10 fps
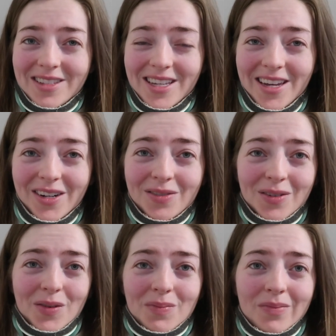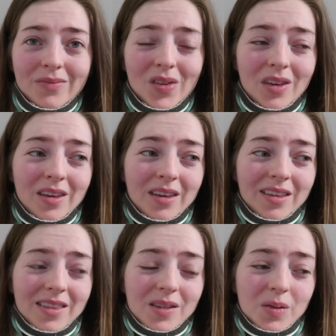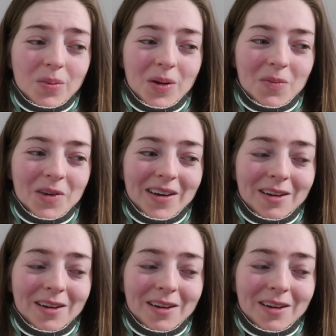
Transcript: to hear from this appointment.